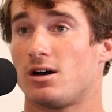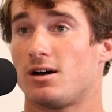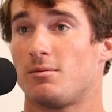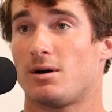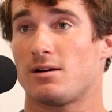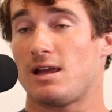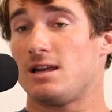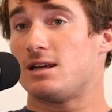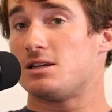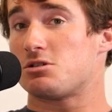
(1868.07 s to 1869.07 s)
about
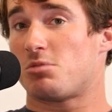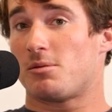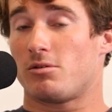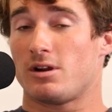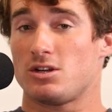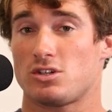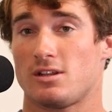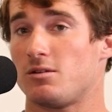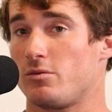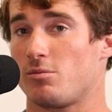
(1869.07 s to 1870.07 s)
8 days of
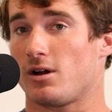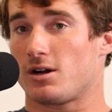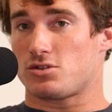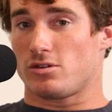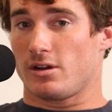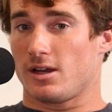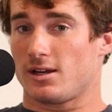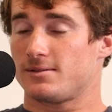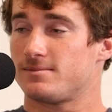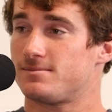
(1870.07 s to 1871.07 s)
preparation, and then we play
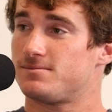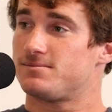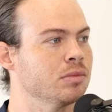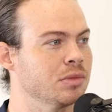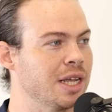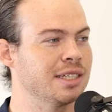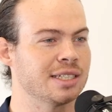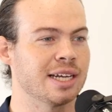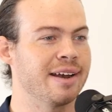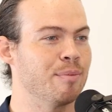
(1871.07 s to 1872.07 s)
Australia. That's
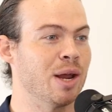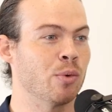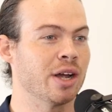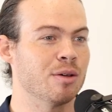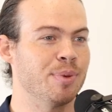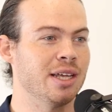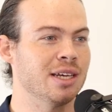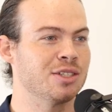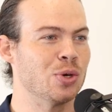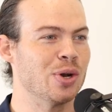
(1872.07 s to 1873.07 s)
exciting, man. We're going to be
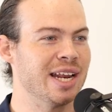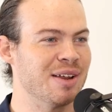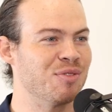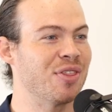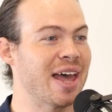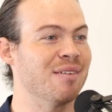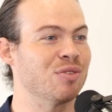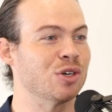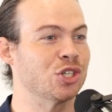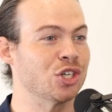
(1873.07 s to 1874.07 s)
tuning in for that
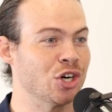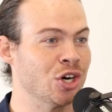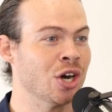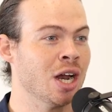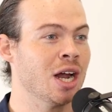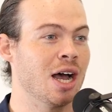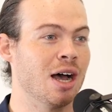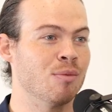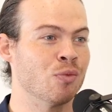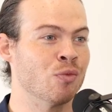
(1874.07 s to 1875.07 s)
for sure.
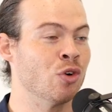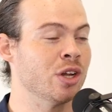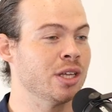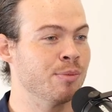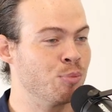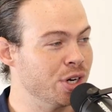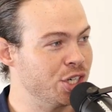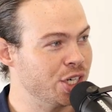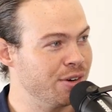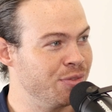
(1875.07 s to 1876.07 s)
Really
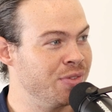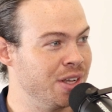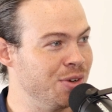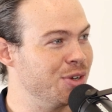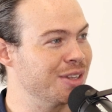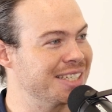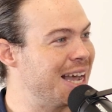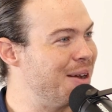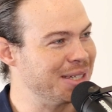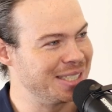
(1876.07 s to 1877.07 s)
appreciative that you took the
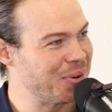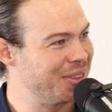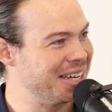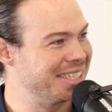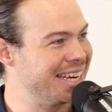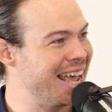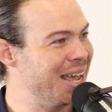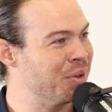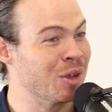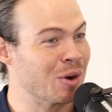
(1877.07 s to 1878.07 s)
time to sit with us
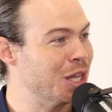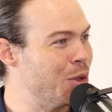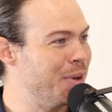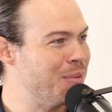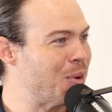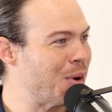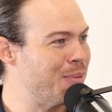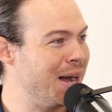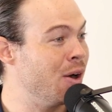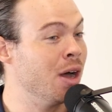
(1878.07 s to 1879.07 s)
today, learn a little bit more
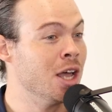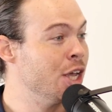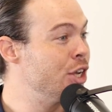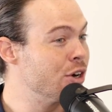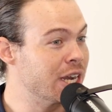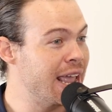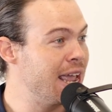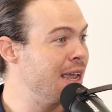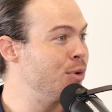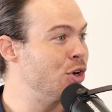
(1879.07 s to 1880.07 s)
about your
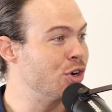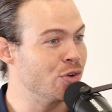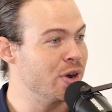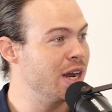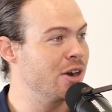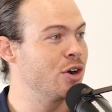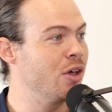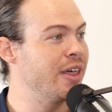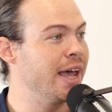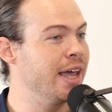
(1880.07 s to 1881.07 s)
game, your career, and
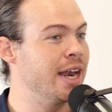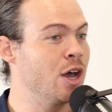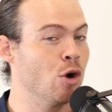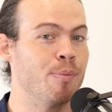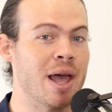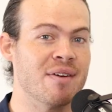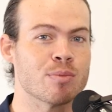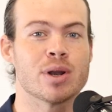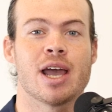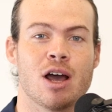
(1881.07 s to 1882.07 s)
all that. And I hope
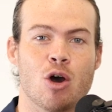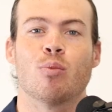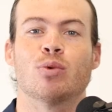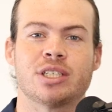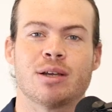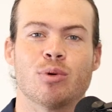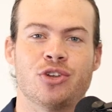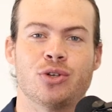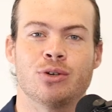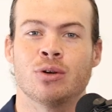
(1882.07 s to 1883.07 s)
everybody at home was able
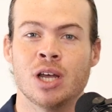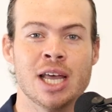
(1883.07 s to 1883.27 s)
to